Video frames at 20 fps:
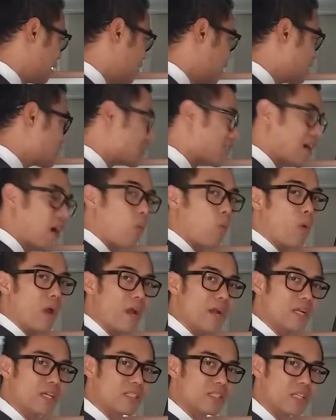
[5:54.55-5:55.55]
this
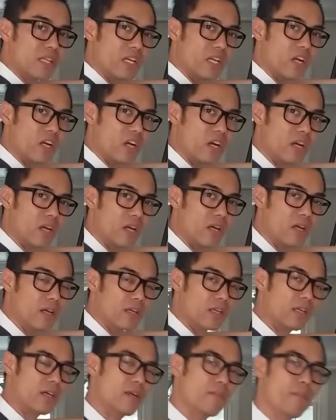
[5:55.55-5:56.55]
awareness here
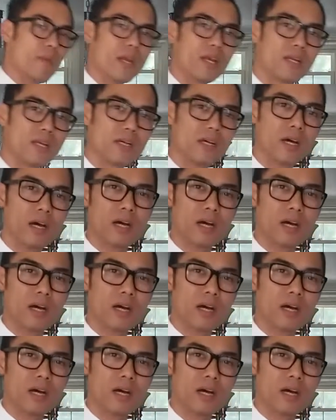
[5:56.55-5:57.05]
could make